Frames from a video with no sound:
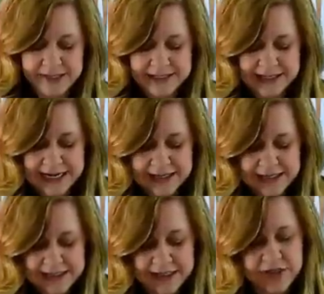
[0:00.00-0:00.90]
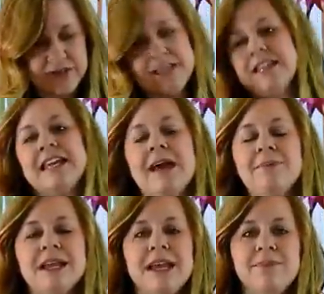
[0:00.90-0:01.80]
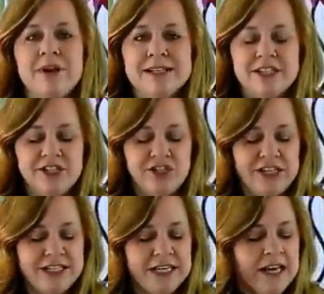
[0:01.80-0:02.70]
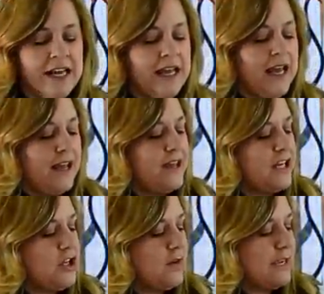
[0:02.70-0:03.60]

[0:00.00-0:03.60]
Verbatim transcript: slide this underneath the applique pressing sheet and then you